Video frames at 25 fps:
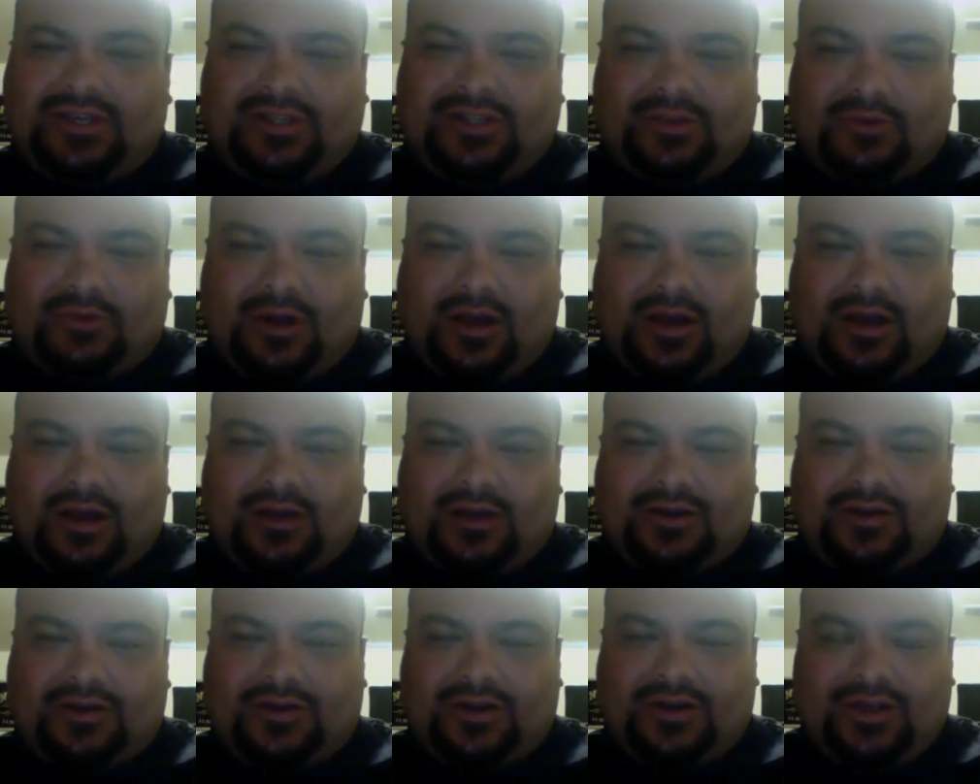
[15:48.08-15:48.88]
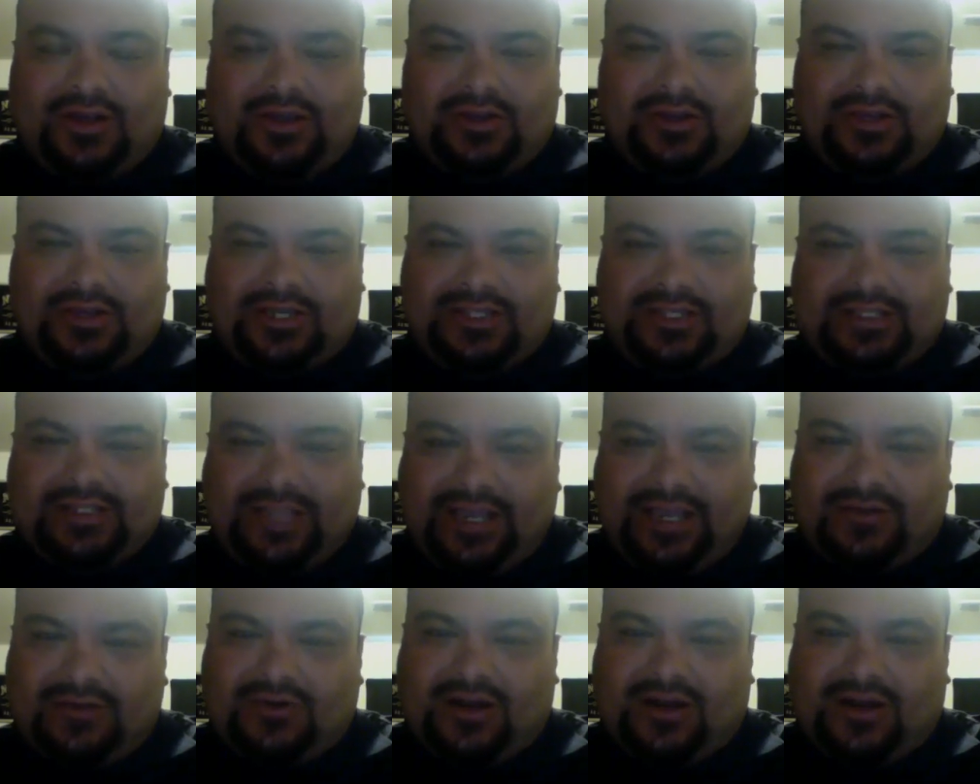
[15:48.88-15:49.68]
the Rock, or you guys
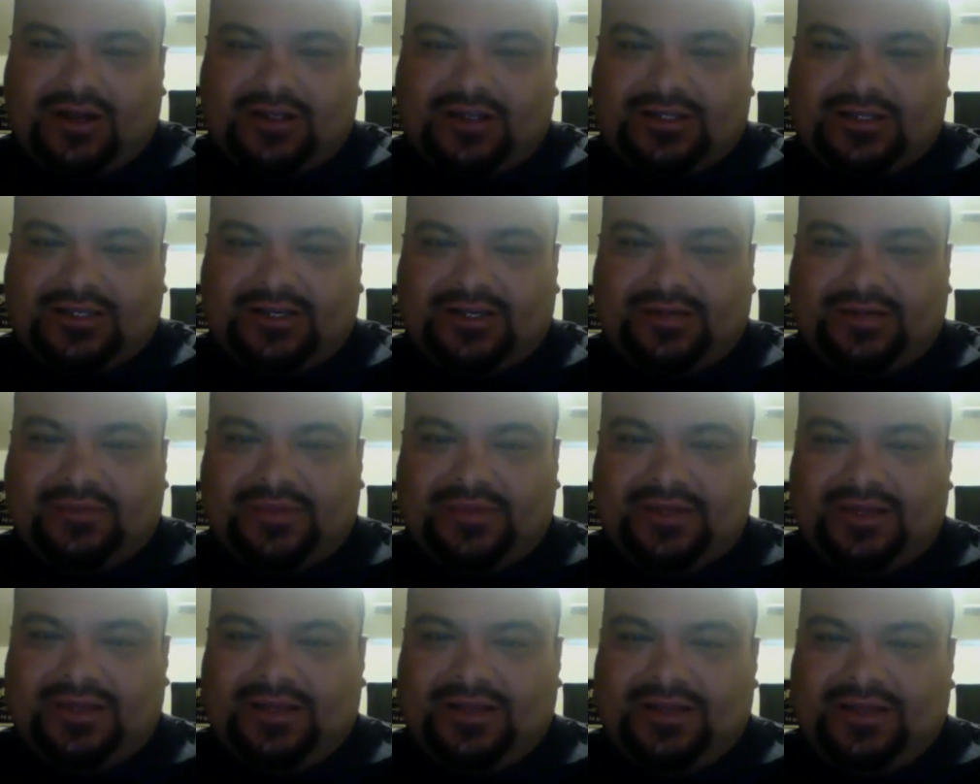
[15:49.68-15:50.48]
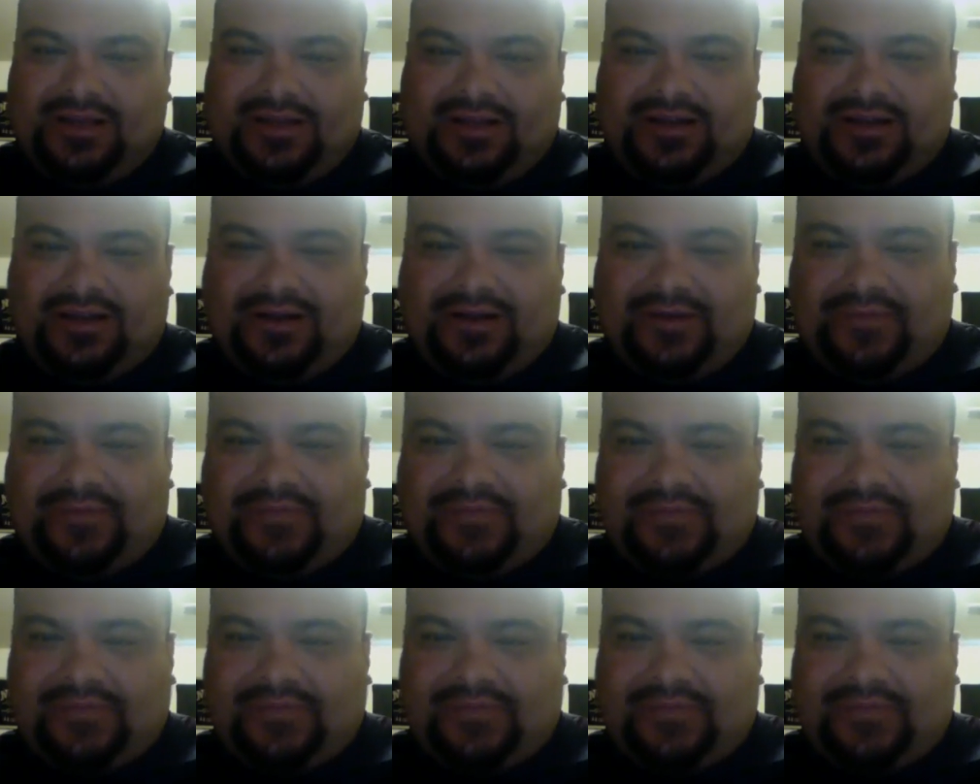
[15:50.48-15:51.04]
take rocks up. Um,